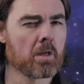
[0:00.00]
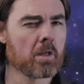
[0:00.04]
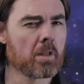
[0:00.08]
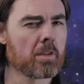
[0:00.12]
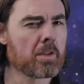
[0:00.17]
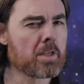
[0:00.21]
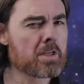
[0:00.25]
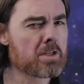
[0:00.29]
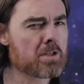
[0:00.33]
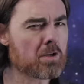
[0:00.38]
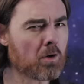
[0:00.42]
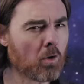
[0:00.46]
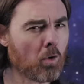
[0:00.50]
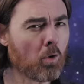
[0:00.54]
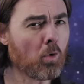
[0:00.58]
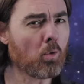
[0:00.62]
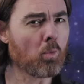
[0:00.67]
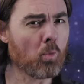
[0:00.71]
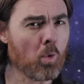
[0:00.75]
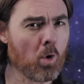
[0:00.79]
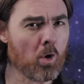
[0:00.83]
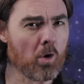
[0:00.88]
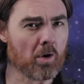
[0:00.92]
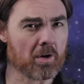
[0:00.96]
This all
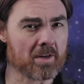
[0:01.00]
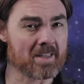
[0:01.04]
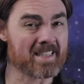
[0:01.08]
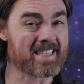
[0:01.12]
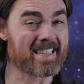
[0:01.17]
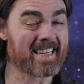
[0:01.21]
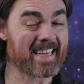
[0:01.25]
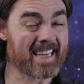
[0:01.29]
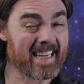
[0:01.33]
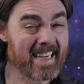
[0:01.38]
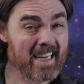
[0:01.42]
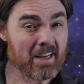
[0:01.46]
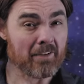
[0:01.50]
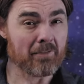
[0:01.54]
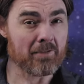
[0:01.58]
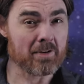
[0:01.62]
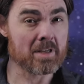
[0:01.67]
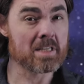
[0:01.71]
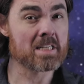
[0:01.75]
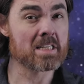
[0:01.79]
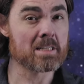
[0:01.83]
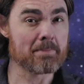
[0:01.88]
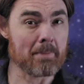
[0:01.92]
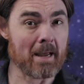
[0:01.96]
works
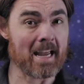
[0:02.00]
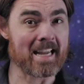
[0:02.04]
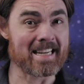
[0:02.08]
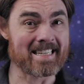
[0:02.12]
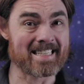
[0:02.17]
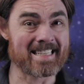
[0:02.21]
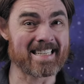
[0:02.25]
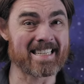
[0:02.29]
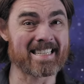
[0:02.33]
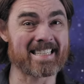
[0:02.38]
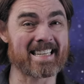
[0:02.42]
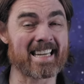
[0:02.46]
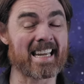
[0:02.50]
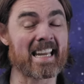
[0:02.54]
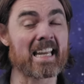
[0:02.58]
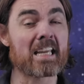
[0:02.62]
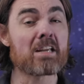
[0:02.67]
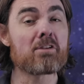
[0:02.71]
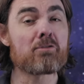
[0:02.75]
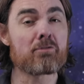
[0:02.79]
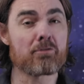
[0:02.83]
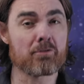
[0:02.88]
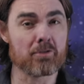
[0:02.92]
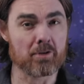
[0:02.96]
if space is
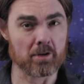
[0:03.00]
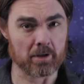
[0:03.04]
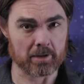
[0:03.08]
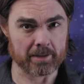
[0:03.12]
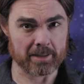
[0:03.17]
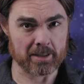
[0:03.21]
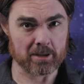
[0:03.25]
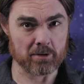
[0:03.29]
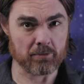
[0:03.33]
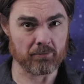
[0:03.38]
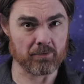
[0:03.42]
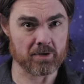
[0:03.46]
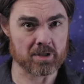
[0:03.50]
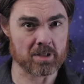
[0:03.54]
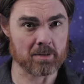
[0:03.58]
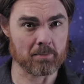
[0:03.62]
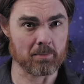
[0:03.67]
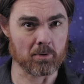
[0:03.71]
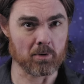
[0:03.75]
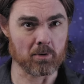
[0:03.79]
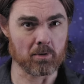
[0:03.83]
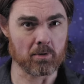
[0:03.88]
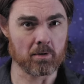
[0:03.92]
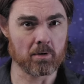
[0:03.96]
infinitely
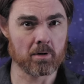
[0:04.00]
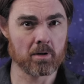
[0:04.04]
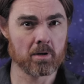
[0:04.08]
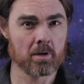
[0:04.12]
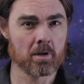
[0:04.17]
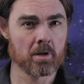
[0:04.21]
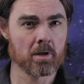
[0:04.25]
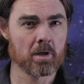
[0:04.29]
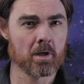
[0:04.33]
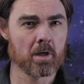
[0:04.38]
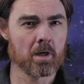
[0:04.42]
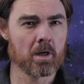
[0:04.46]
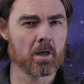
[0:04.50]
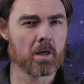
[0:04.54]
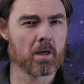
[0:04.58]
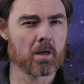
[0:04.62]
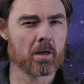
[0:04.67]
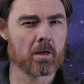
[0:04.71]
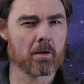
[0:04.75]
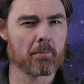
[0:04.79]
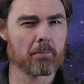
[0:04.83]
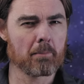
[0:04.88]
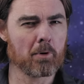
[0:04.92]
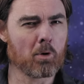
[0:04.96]
divisible.
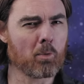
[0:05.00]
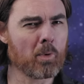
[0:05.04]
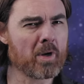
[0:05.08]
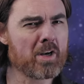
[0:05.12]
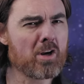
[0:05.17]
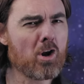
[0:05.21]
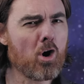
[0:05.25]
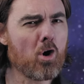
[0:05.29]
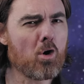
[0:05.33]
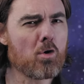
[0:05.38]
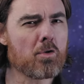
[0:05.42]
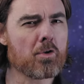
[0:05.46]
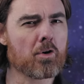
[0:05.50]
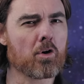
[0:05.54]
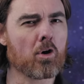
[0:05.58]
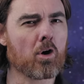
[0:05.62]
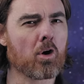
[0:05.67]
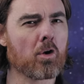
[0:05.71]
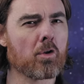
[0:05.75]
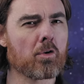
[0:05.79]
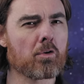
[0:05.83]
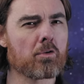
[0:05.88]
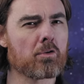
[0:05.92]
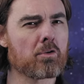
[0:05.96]
But we know that
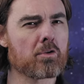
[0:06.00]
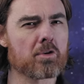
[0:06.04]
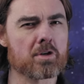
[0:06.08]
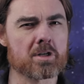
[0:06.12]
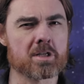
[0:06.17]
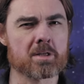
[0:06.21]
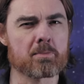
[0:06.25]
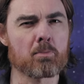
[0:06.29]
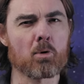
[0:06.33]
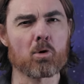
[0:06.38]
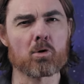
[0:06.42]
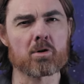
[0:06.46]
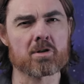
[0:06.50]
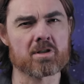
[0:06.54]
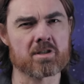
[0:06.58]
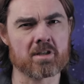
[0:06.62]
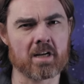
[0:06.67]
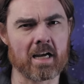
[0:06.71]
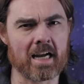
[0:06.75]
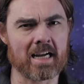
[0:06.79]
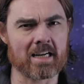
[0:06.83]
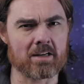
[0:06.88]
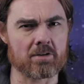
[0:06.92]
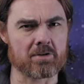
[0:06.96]
on the smaller
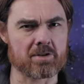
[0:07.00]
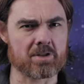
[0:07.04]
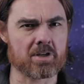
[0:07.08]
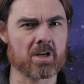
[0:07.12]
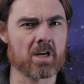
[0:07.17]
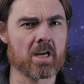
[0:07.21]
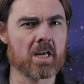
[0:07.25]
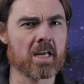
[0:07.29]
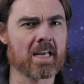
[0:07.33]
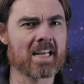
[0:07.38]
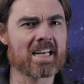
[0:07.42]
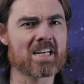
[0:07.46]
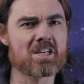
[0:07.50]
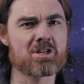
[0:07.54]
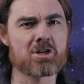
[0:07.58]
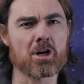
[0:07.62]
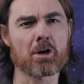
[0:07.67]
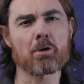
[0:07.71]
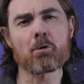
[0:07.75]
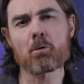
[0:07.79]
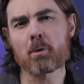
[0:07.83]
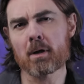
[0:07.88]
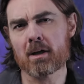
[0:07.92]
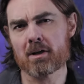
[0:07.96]
scales,
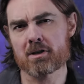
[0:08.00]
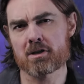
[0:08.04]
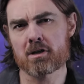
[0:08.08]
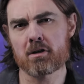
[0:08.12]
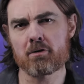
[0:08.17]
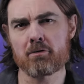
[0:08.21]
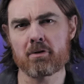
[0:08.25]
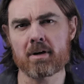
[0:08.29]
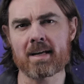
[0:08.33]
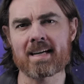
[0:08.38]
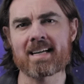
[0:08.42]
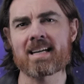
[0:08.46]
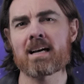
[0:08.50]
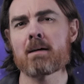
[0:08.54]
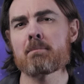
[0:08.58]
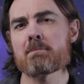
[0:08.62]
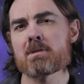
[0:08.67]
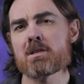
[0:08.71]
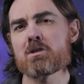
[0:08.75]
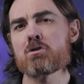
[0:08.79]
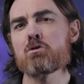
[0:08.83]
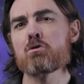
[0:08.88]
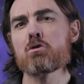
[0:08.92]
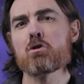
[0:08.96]
general relativity comes
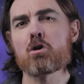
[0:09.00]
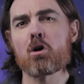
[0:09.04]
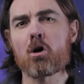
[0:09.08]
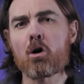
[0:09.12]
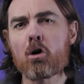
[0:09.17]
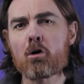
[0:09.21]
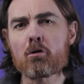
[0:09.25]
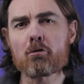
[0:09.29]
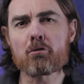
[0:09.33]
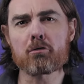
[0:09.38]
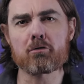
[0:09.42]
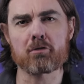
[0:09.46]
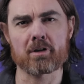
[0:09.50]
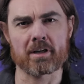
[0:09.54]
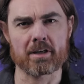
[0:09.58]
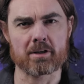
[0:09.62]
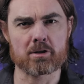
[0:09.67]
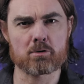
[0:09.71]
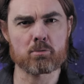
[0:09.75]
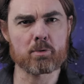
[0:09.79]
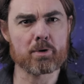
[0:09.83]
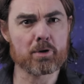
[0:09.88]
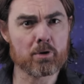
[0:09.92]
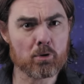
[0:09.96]
into
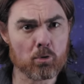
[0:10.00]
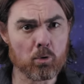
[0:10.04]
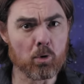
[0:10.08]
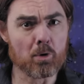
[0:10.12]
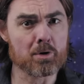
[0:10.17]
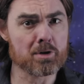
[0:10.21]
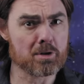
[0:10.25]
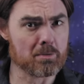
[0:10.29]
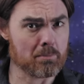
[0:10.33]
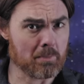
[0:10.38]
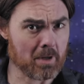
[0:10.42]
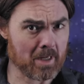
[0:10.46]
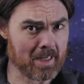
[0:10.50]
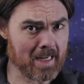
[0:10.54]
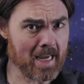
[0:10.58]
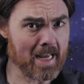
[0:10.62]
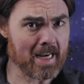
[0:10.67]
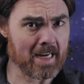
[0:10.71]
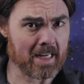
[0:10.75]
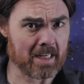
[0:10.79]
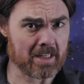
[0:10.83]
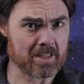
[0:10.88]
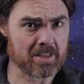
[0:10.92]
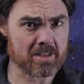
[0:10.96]
conflict with quantum
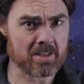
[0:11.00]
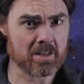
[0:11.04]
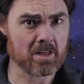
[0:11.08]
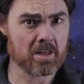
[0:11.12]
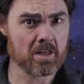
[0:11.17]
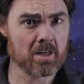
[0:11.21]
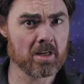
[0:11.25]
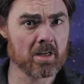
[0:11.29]
mechanics.